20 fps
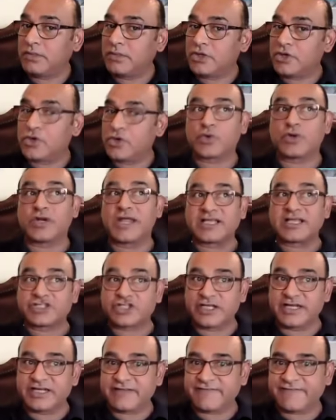who could
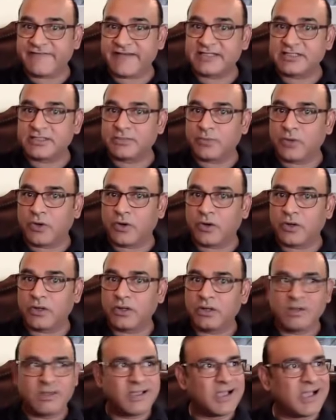actually defend the ball.
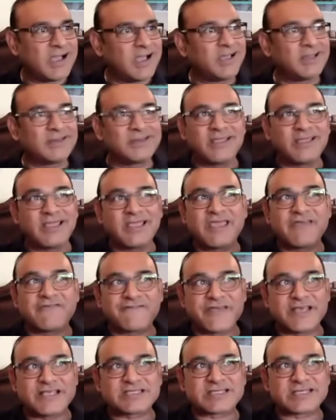And if
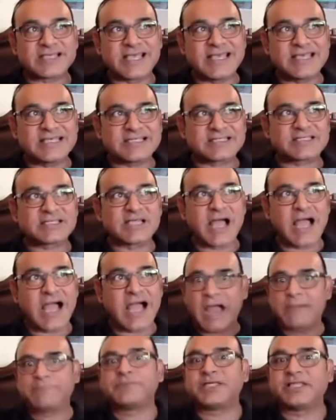he's
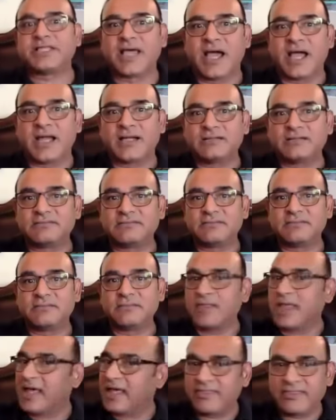after that,
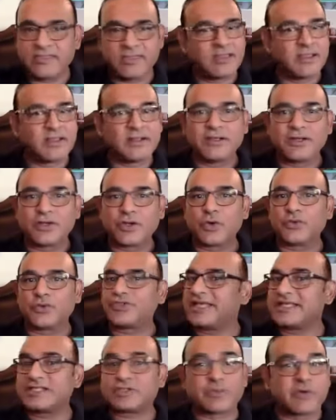then good
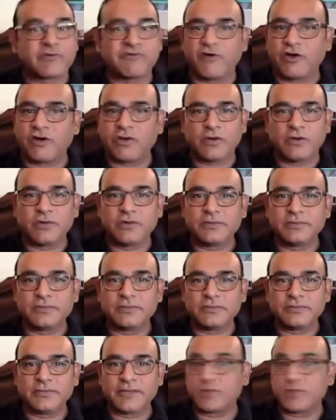things will follow.
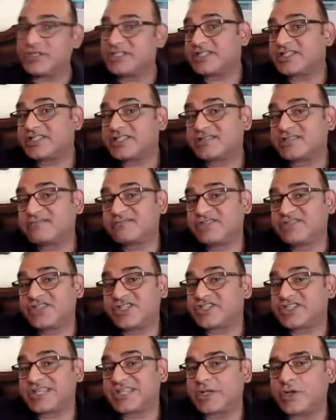But we just
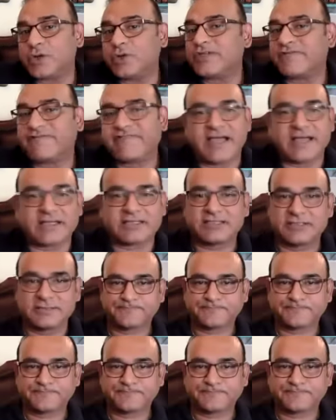ignore the fact.